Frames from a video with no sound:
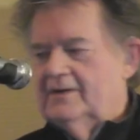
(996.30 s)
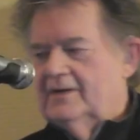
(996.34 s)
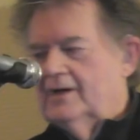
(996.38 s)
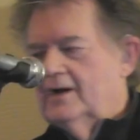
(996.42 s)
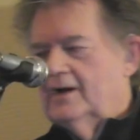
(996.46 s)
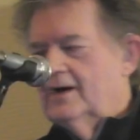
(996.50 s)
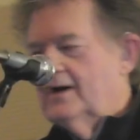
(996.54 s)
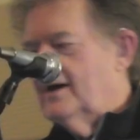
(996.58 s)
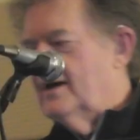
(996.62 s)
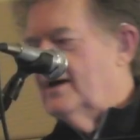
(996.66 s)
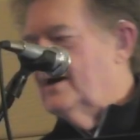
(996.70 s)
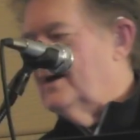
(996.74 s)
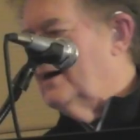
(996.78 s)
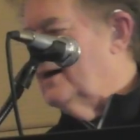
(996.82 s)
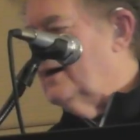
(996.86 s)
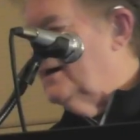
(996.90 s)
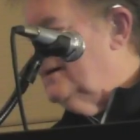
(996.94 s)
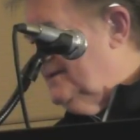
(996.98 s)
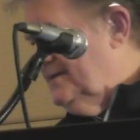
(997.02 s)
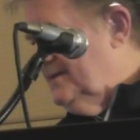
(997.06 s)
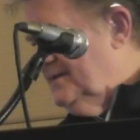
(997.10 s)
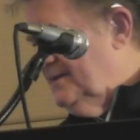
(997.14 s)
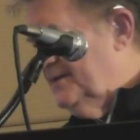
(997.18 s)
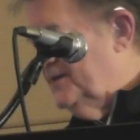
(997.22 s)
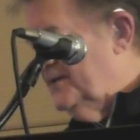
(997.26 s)
uh,
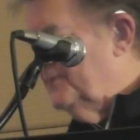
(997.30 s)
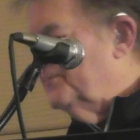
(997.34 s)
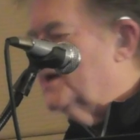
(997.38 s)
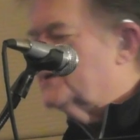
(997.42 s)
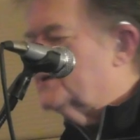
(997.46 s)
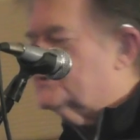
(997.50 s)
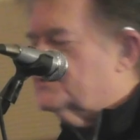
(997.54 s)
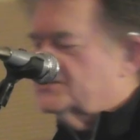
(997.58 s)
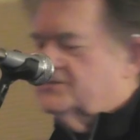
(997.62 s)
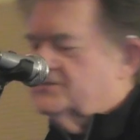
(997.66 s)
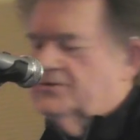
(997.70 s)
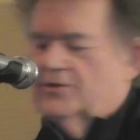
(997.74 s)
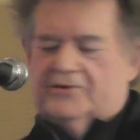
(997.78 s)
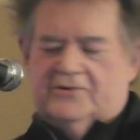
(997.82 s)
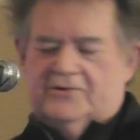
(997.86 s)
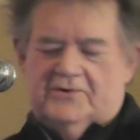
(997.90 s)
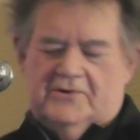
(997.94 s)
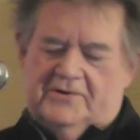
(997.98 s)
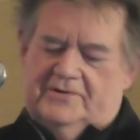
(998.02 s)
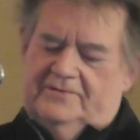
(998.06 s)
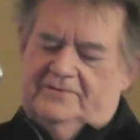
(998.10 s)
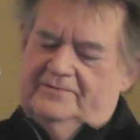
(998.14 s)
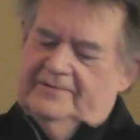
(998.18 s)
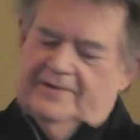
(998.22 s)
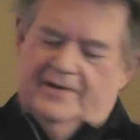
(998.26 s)
he makes us look
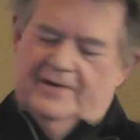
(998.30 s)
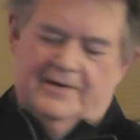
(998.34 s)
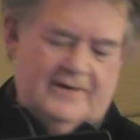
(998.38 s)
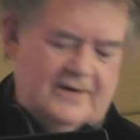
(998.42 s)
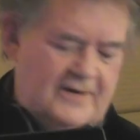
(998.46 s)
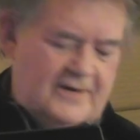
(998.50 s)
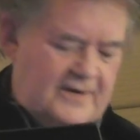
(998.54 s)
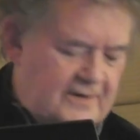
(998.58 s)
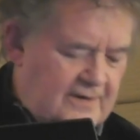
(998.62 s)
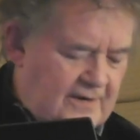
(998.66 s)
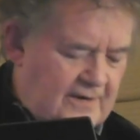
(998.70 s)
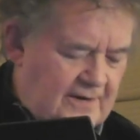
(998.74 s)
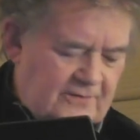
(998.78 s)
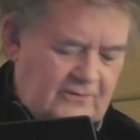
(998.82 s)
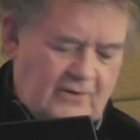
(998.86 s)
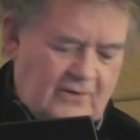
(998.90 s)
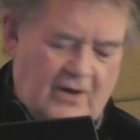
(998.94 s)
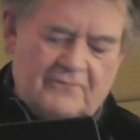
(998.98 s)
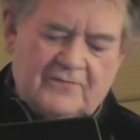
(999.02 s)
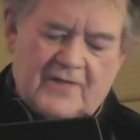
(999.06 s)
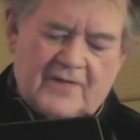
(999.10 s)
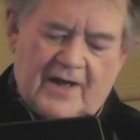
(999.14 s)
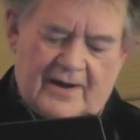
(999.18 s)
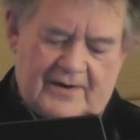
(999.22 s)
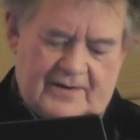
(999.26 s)
good, and I, I
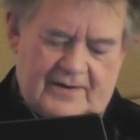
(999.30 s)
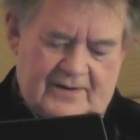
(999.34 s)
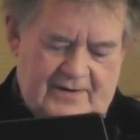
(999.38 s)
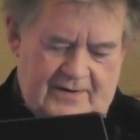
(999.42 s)
love that.